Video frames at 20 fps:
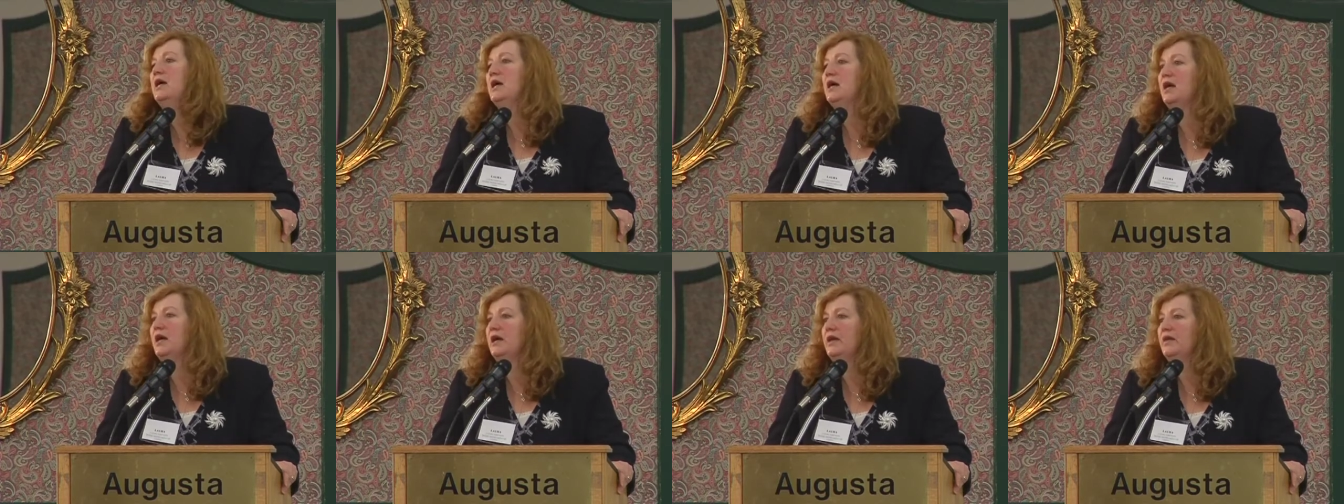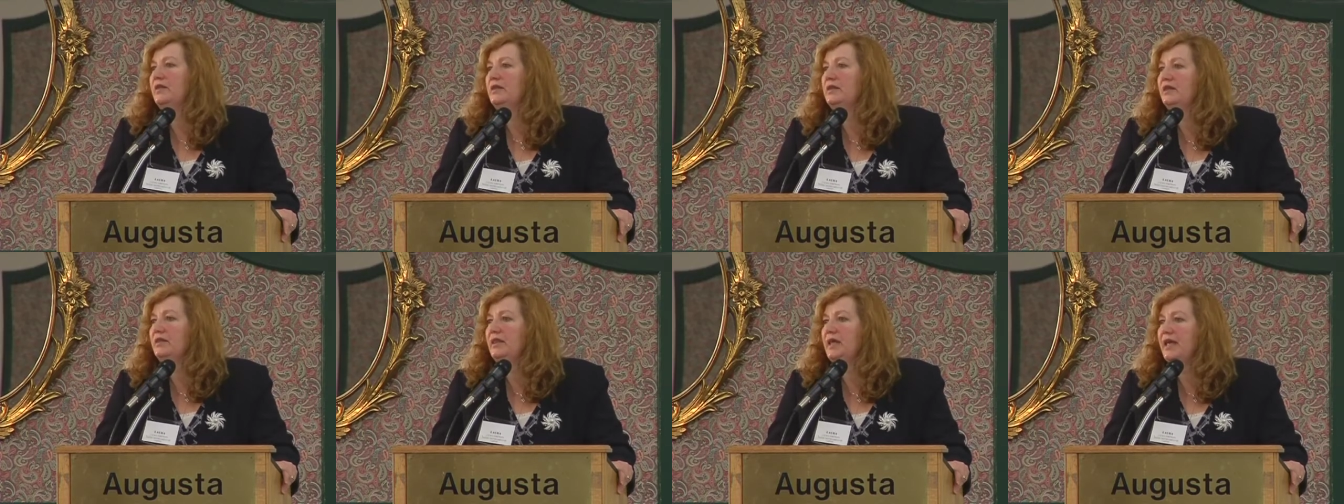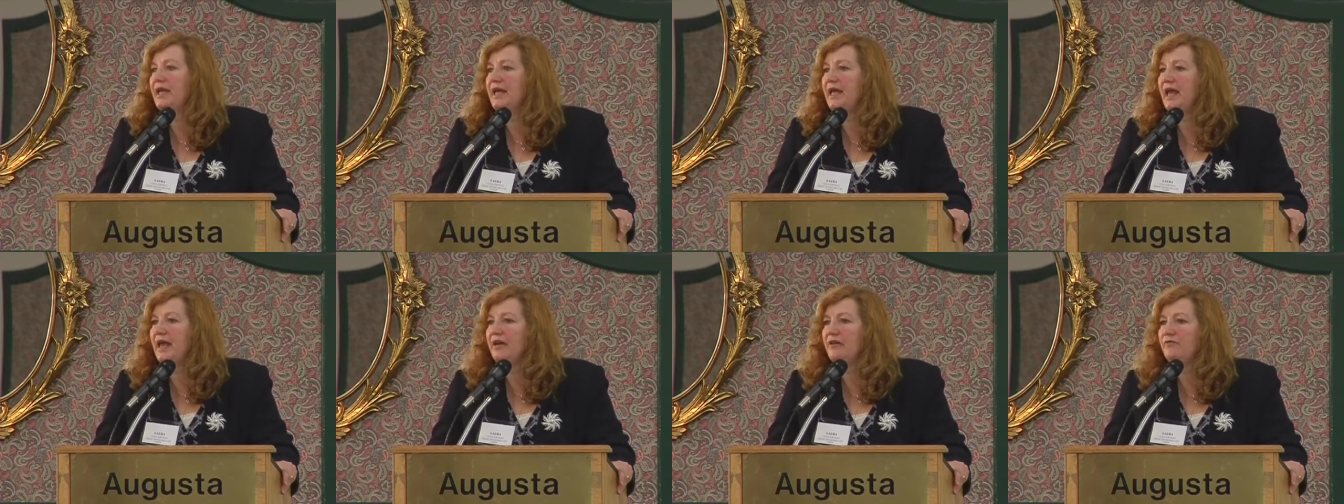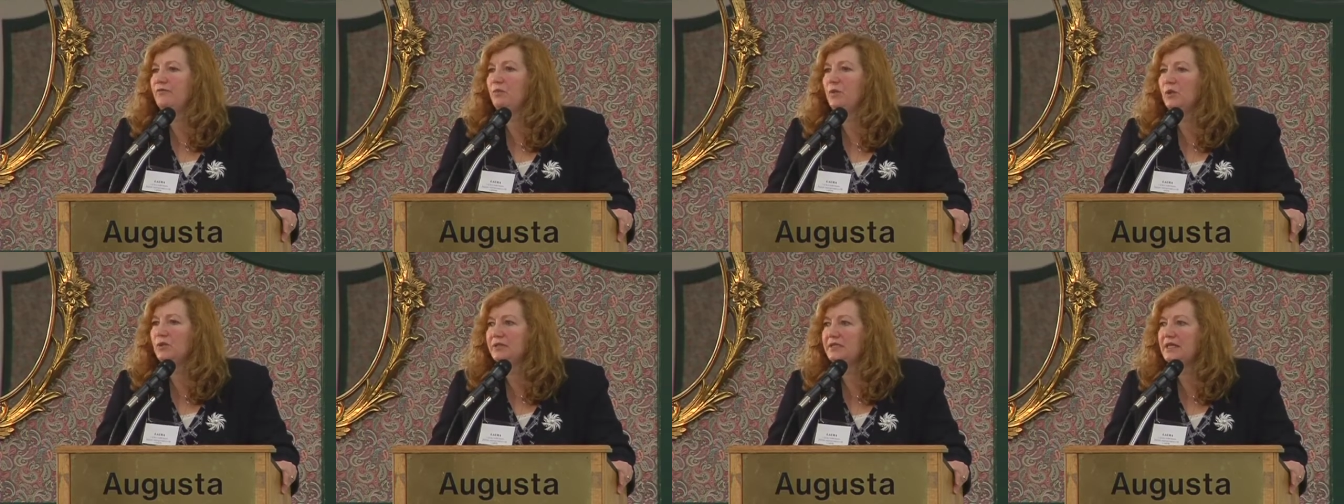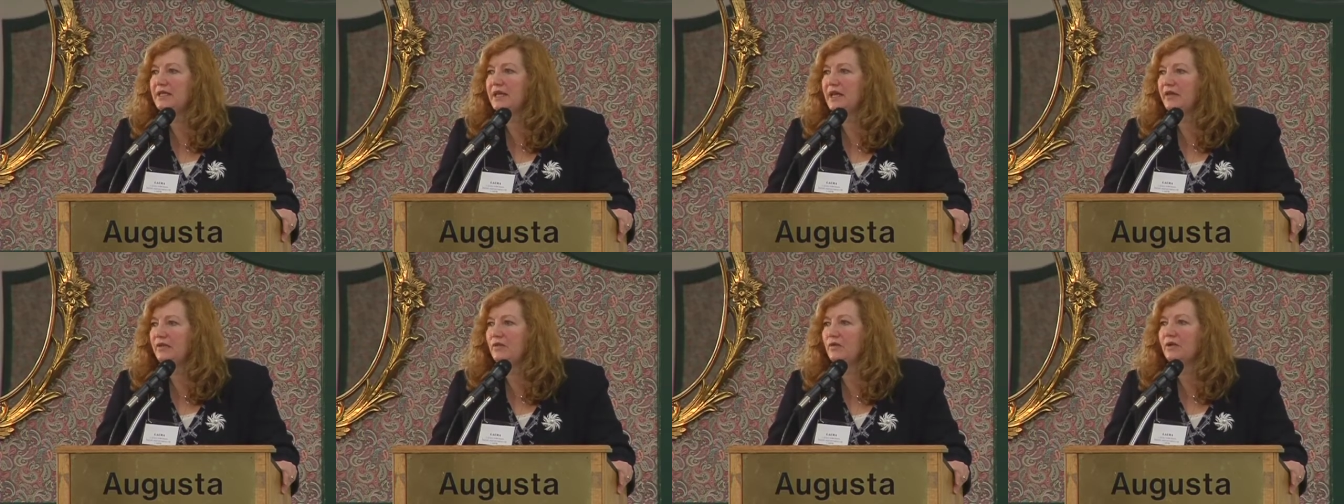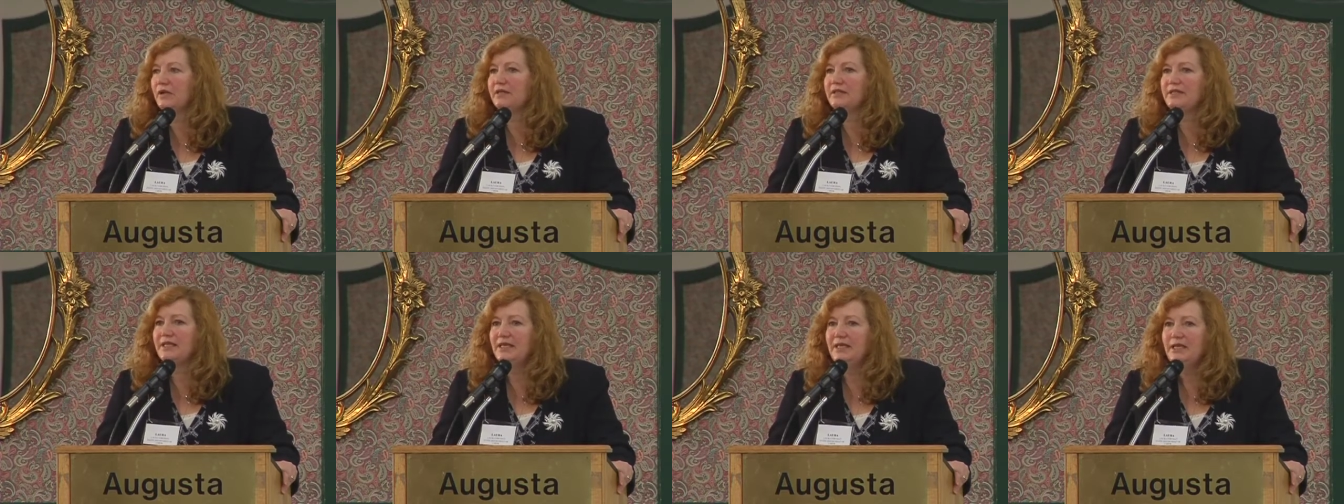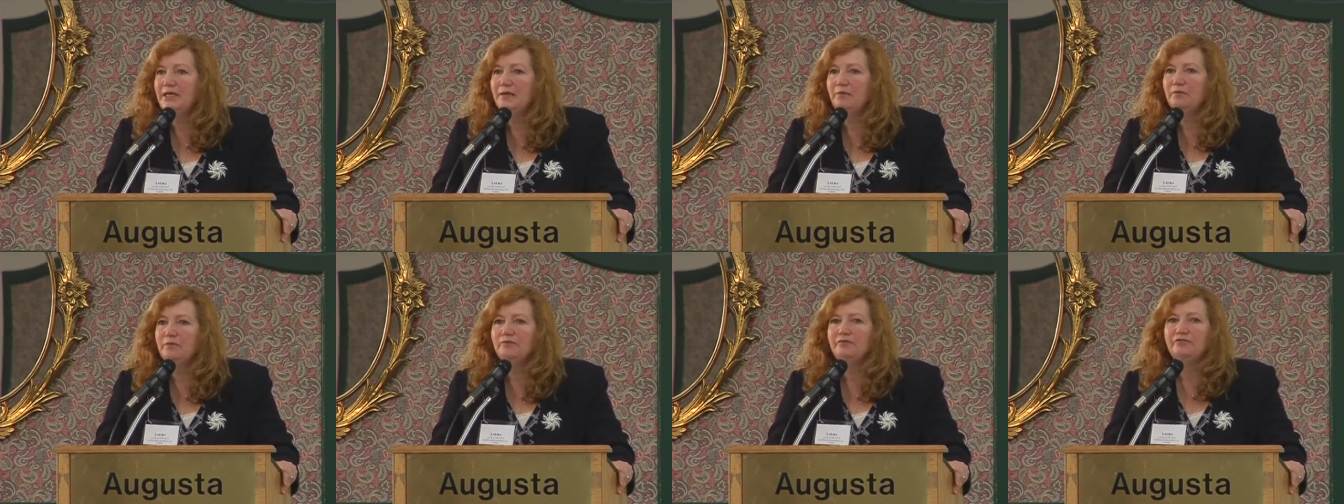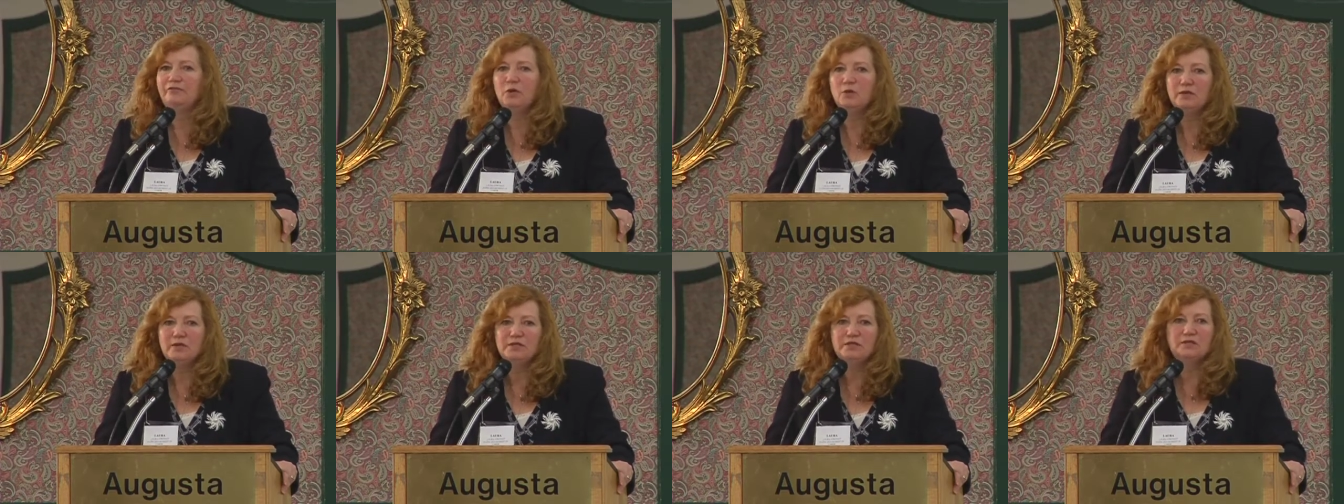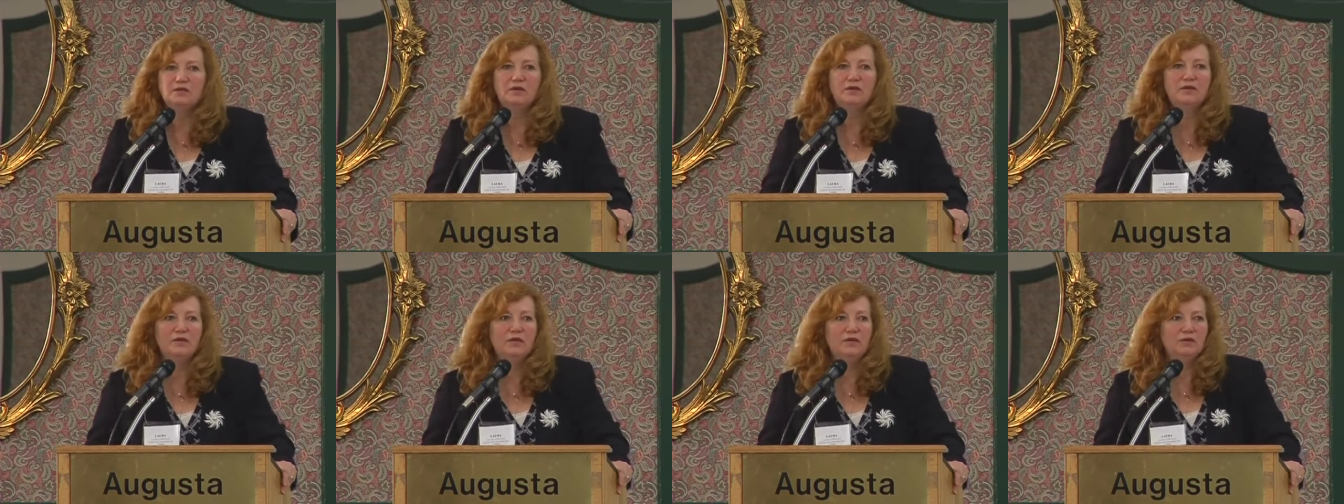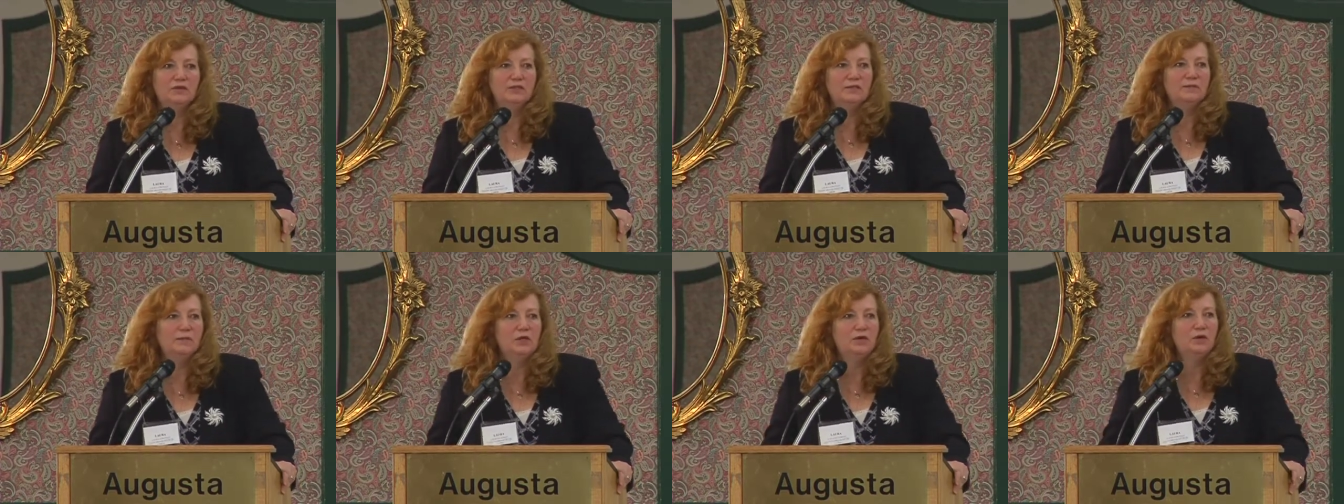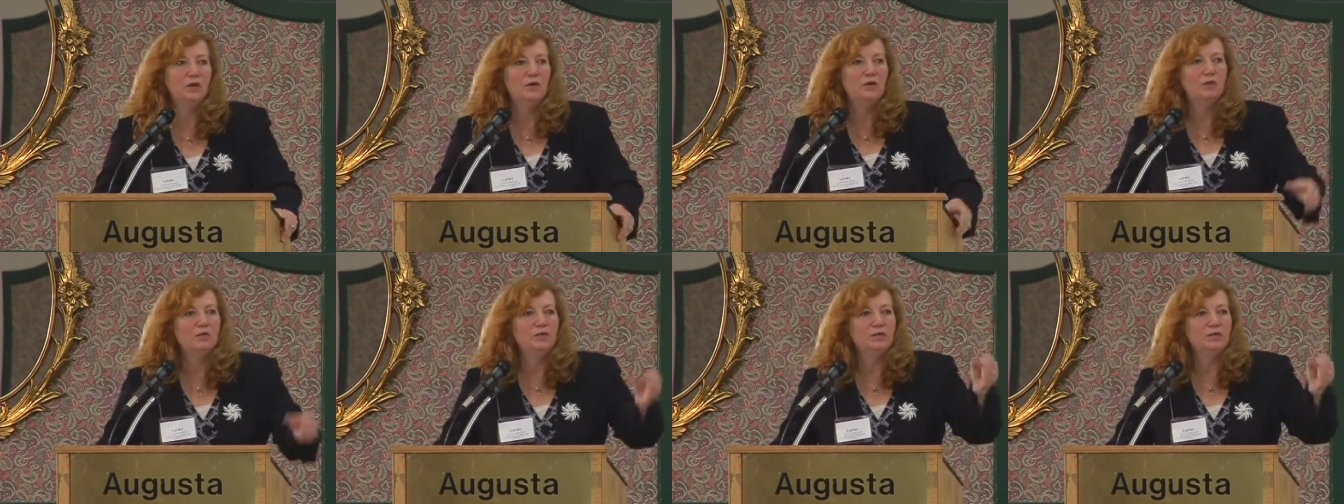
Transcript: Uh, they have pulled together a team focused on the ultimate goal,